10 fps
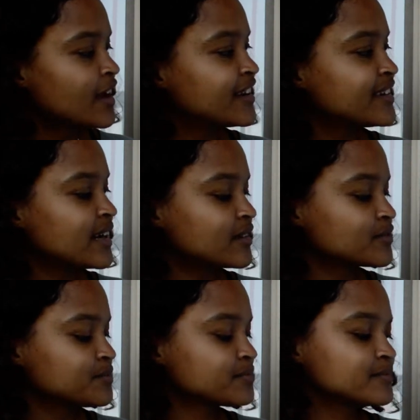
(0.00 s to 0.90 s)
Now,
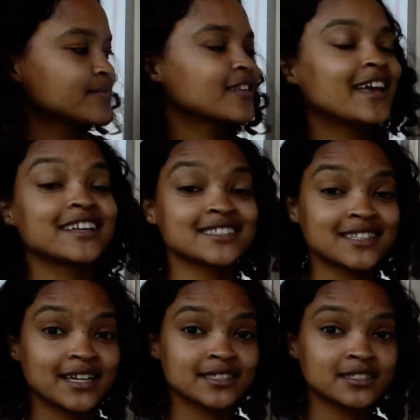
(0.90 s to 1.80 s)

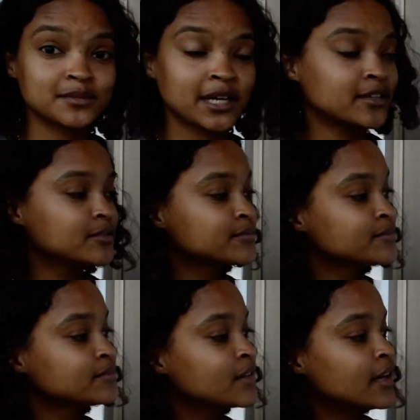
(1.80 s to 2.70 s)
este es caballo
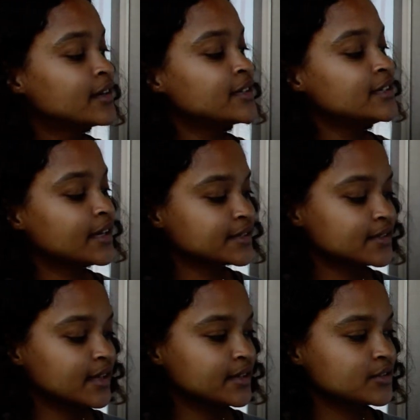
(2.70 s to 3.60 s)
y
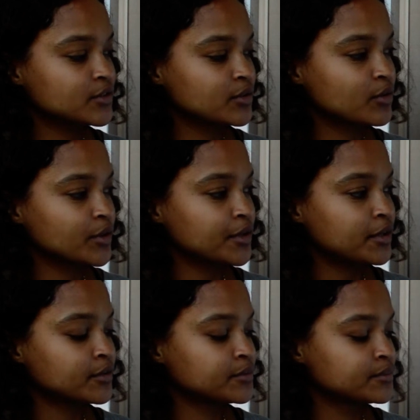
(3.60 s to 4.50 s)
este es
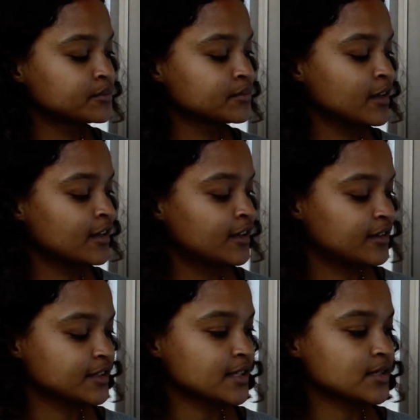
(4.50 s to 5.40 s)
unicornio.
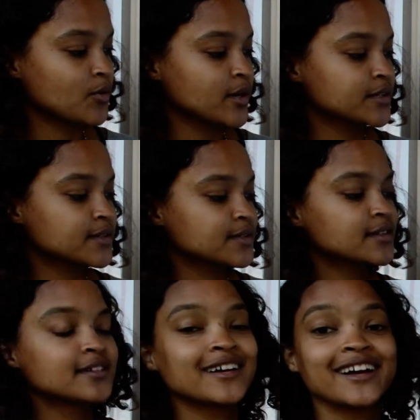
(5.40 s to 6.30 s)
This is horse
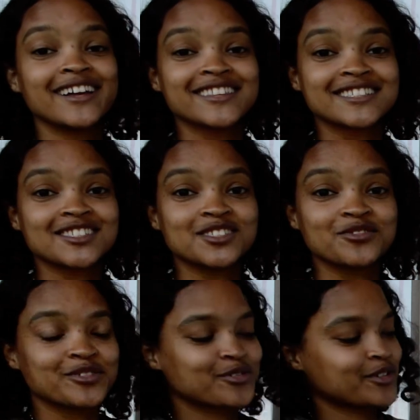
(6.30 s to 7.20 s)
and this is
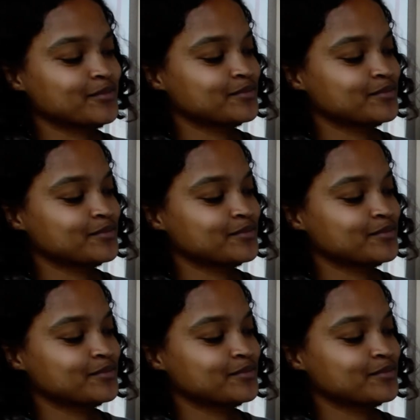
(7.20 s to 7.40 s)
unicorn.